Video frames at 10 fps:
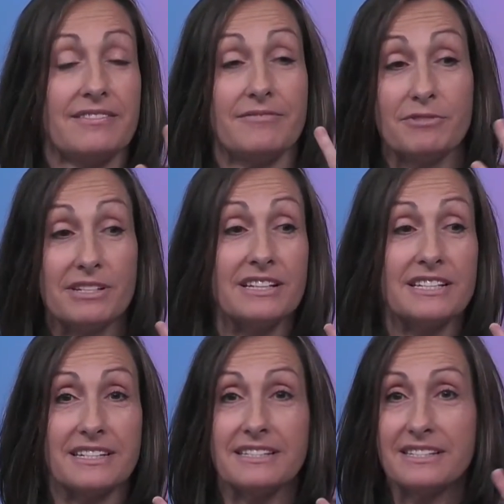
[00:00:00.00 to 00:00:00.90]

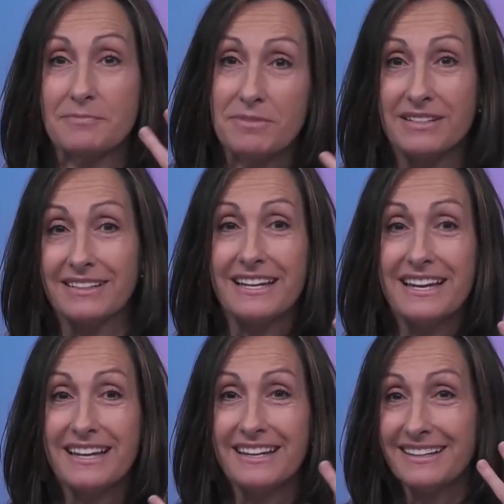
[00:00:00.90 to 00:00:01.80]
realize that something
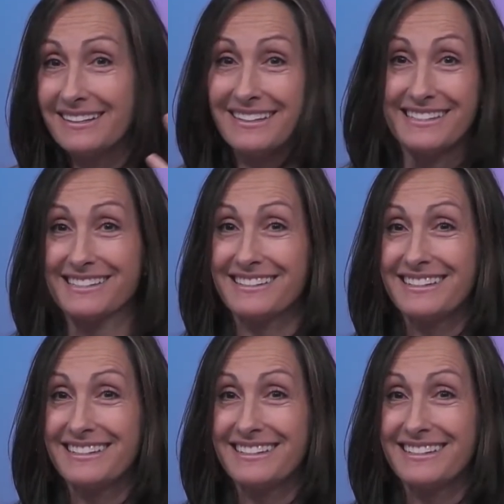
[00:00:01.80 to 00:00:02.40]
has,